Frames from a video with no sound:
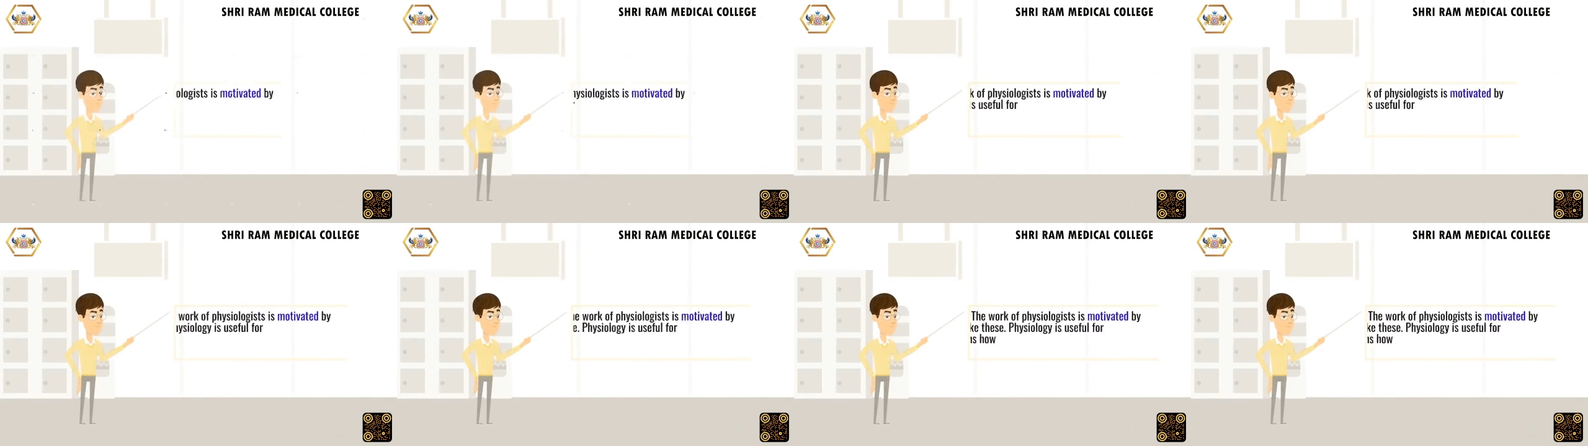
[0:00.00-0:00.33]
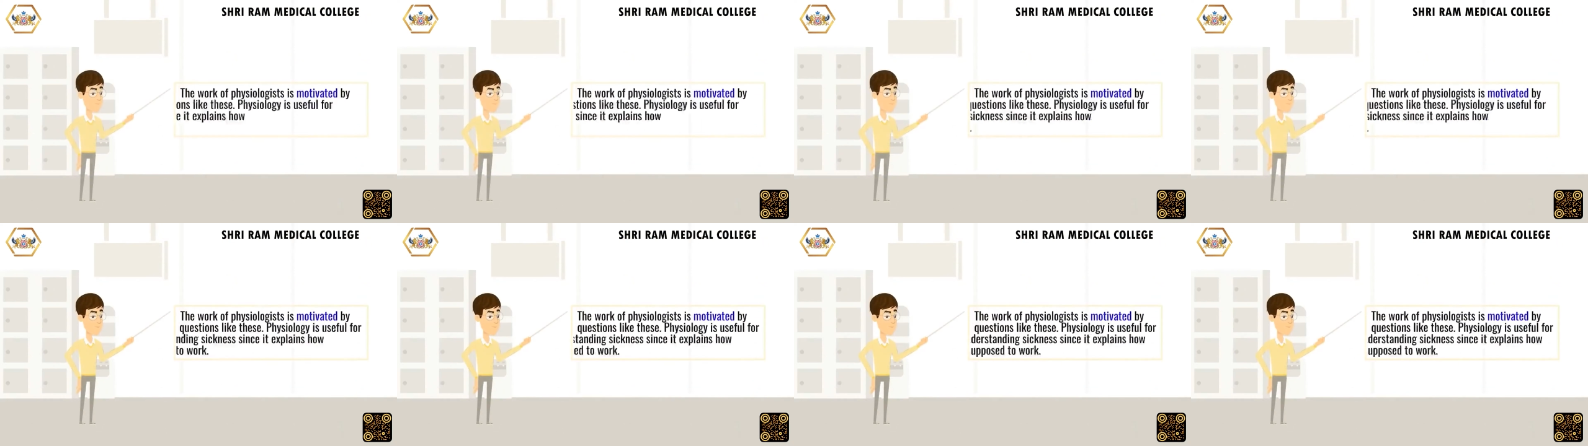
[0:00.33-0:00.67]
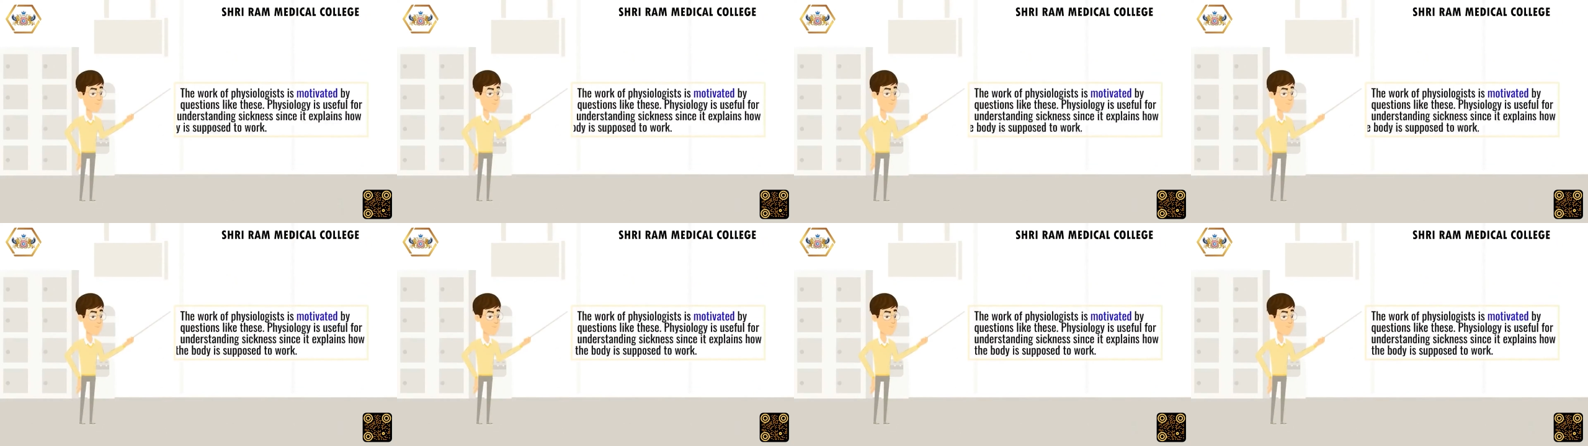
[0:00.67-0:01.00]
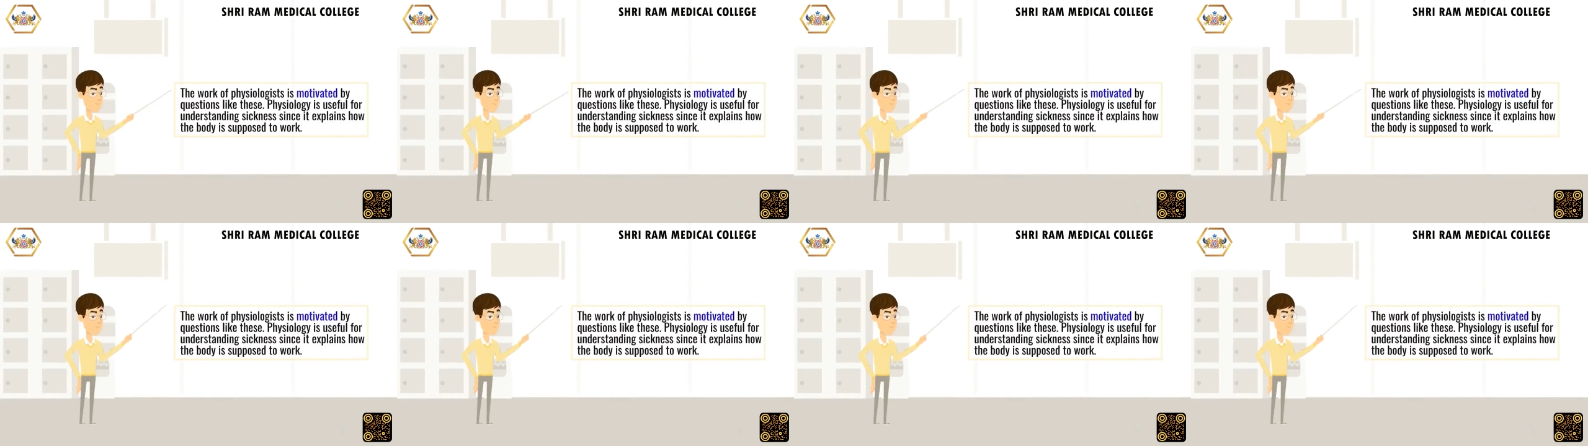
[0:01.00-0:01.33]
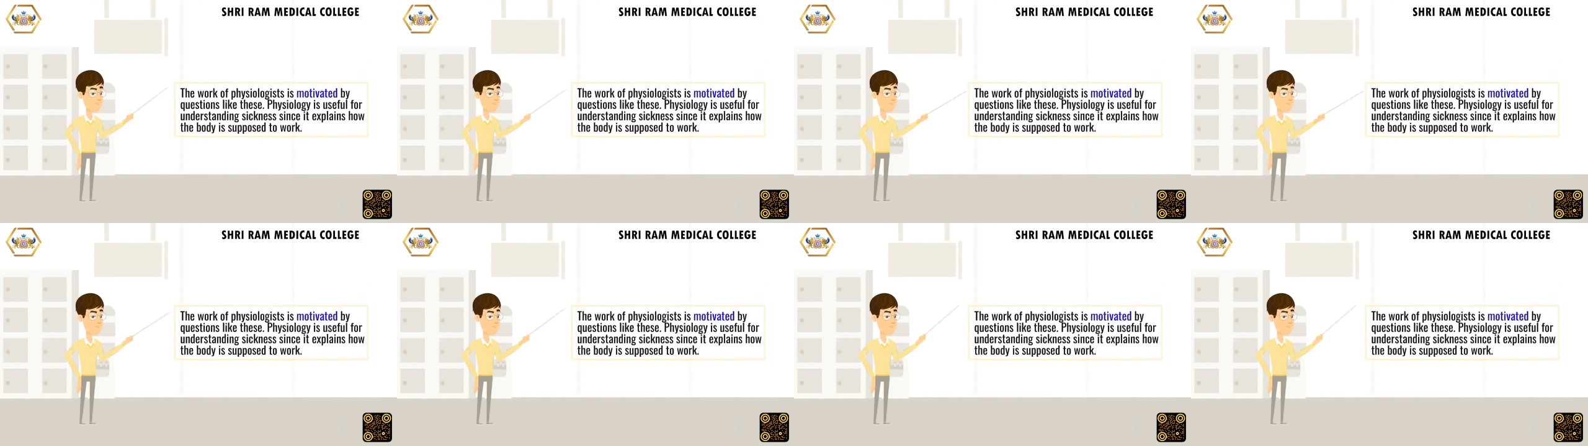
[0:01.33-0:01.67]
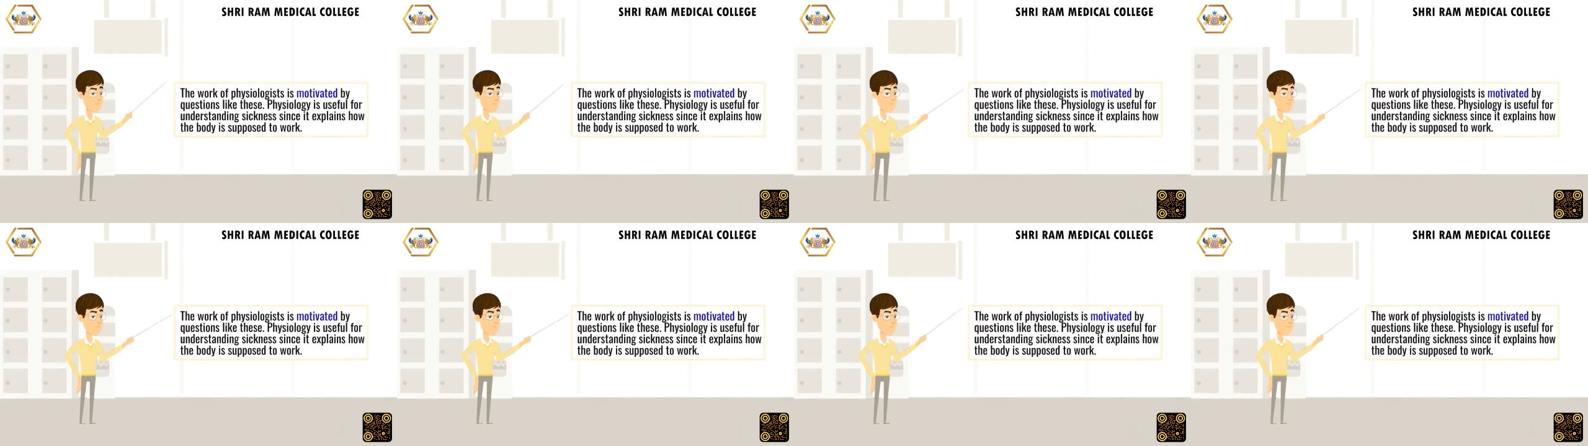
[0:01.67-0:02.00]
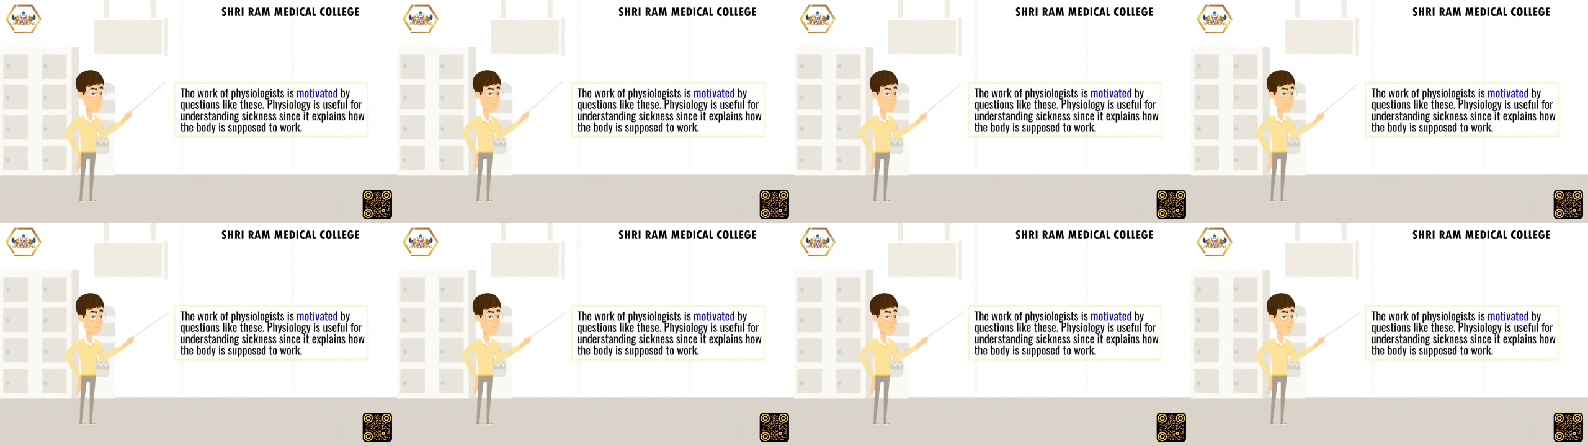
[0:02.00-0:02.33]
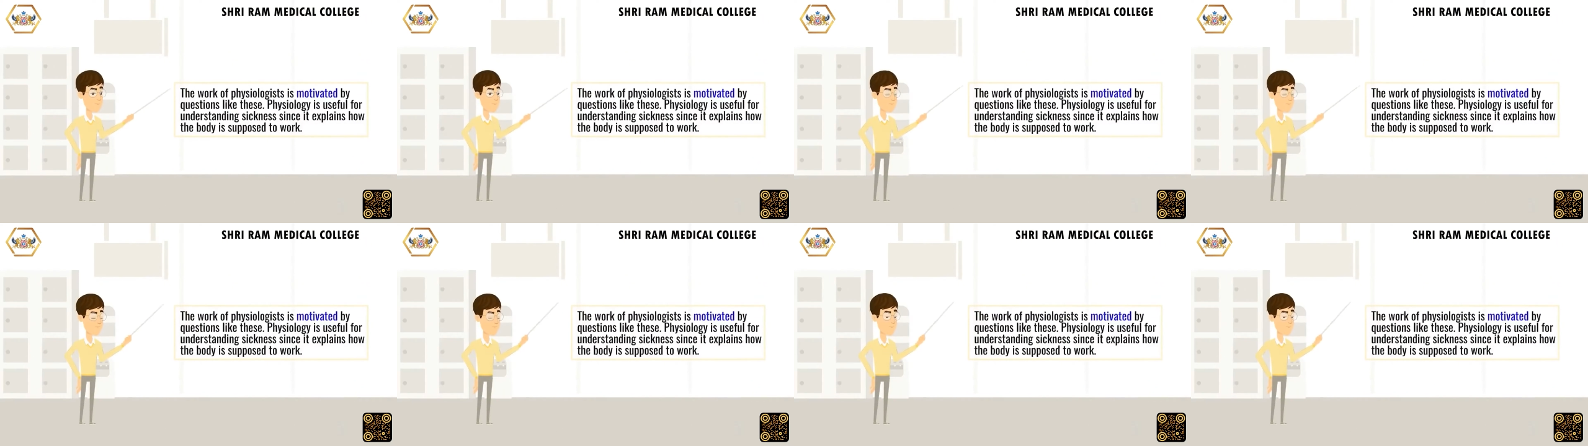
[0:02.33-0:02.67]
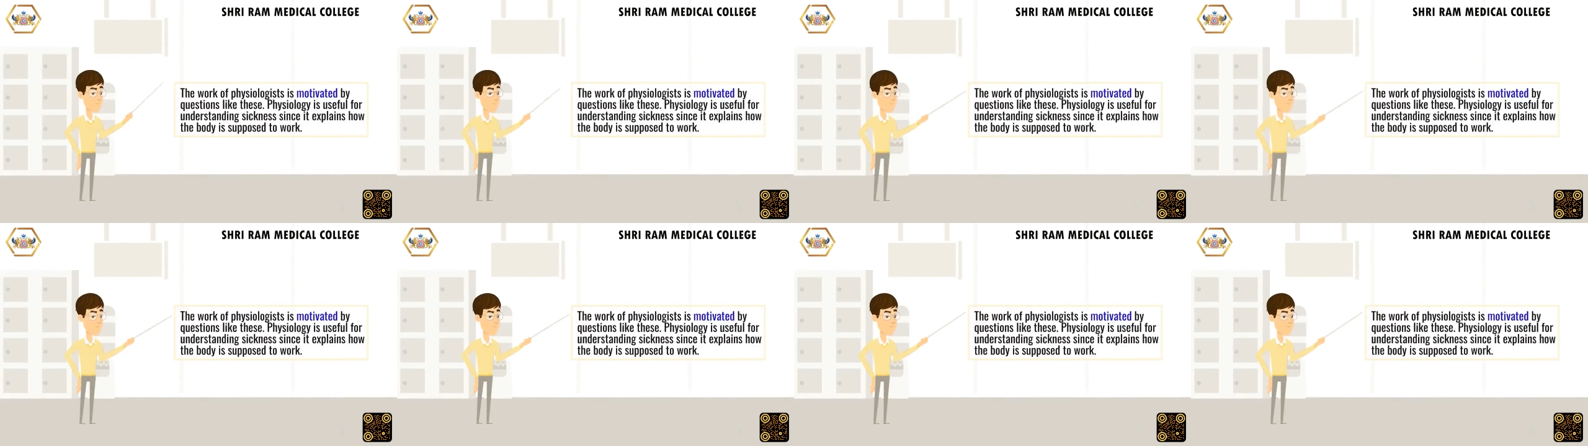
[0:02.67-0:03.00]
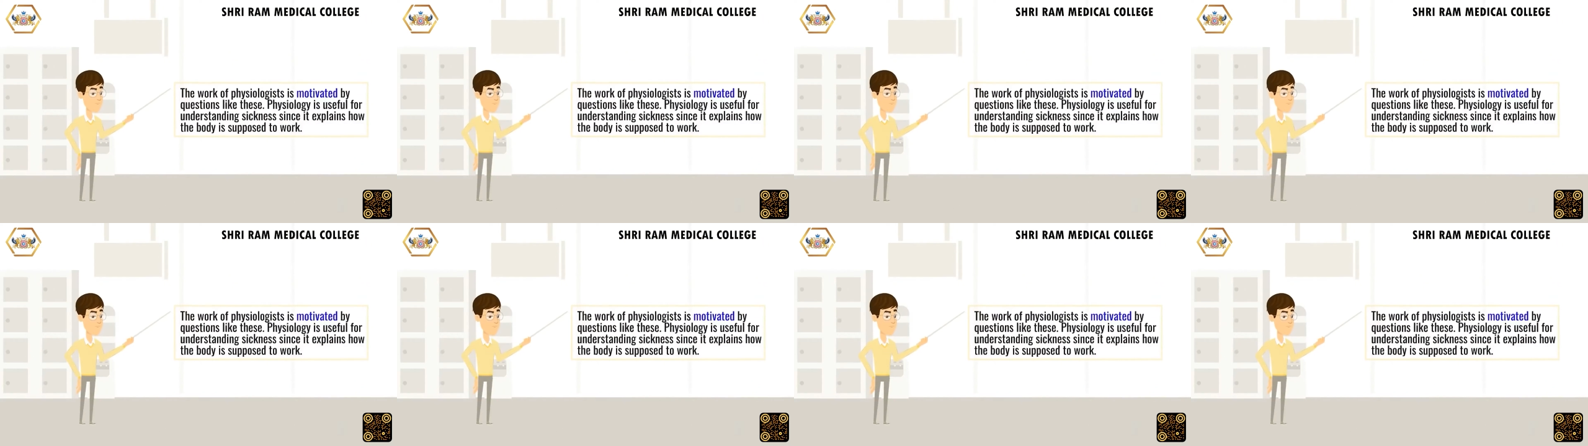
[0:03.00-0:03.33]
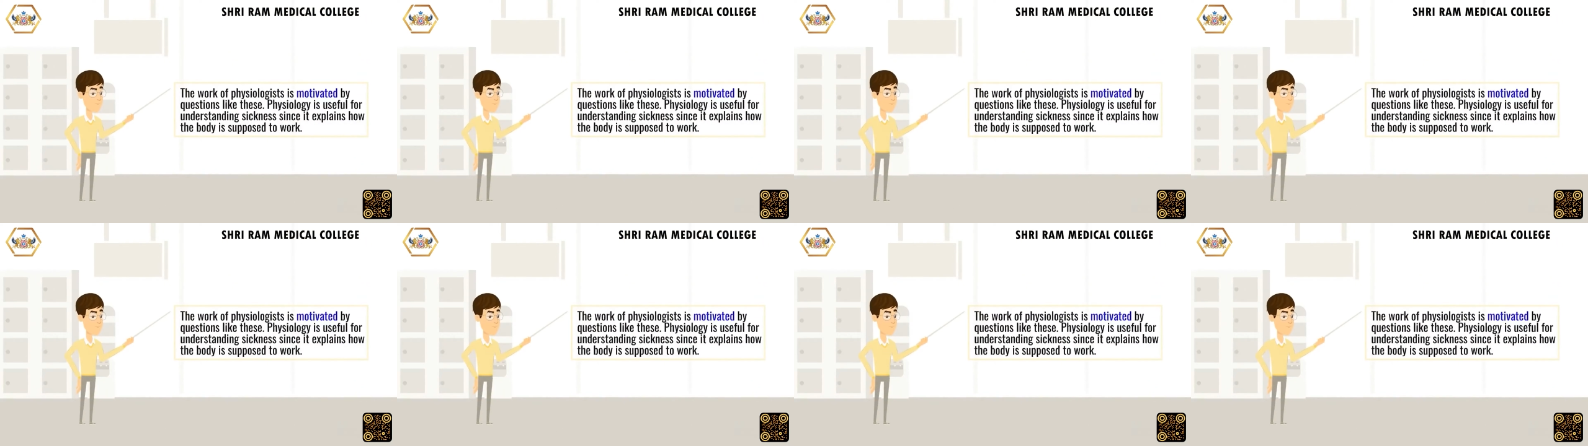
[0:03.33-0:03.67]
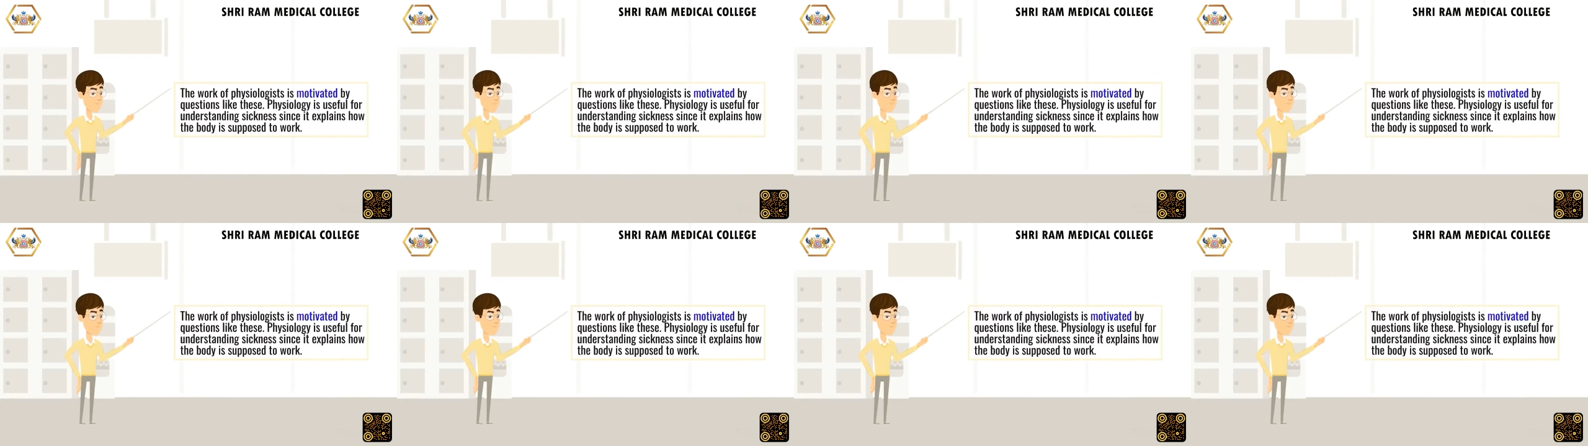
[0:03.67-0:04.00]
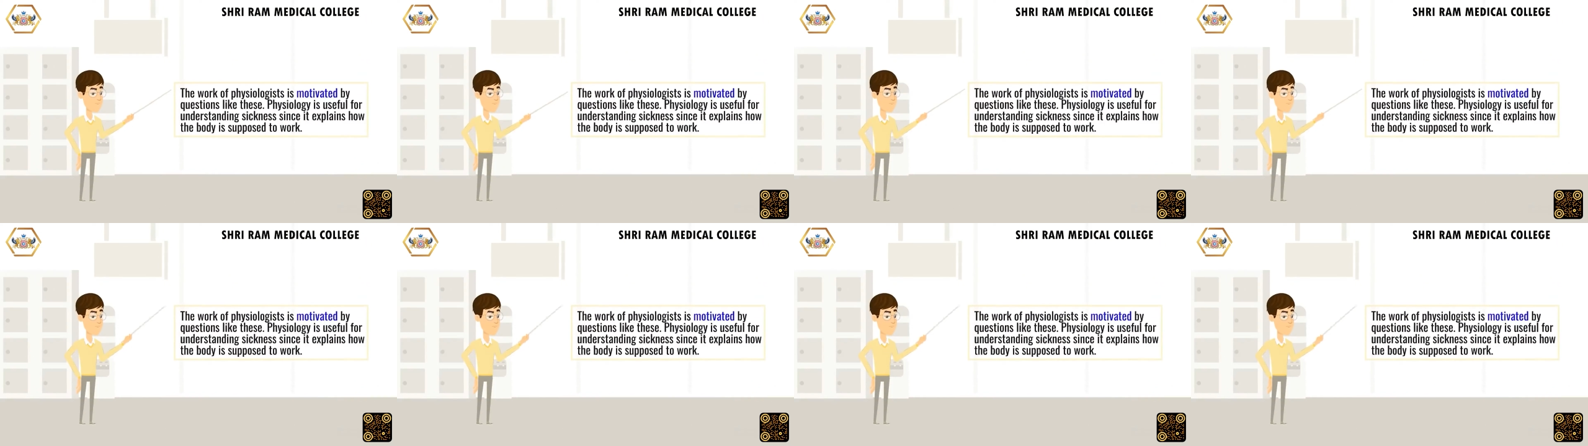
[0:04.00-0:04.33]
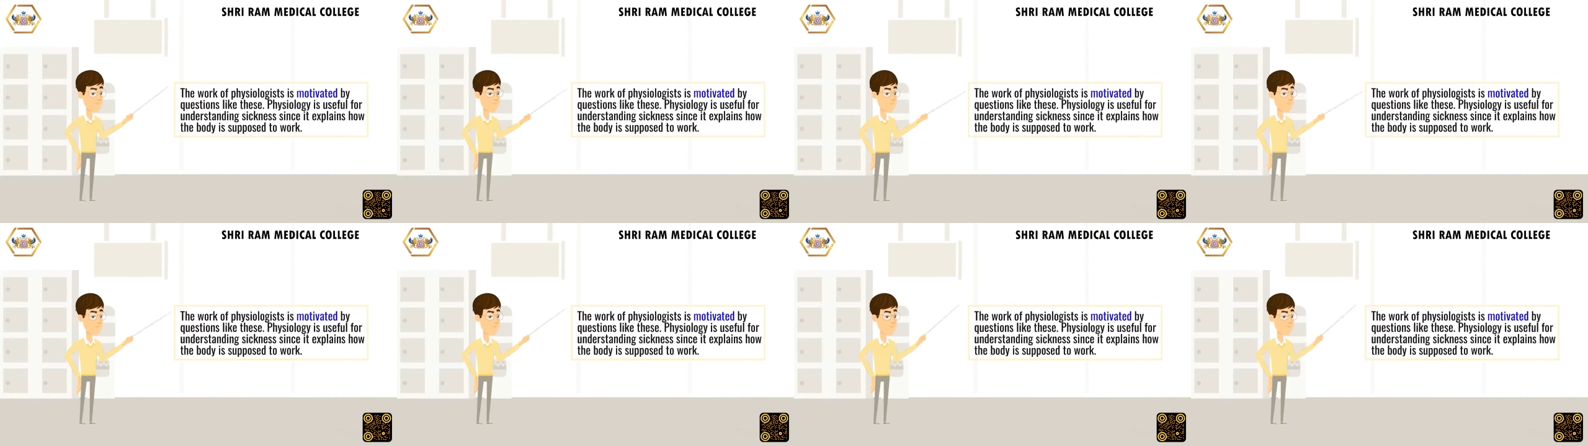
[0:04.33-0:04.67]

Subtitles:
No face is visible, so there are no lips to read.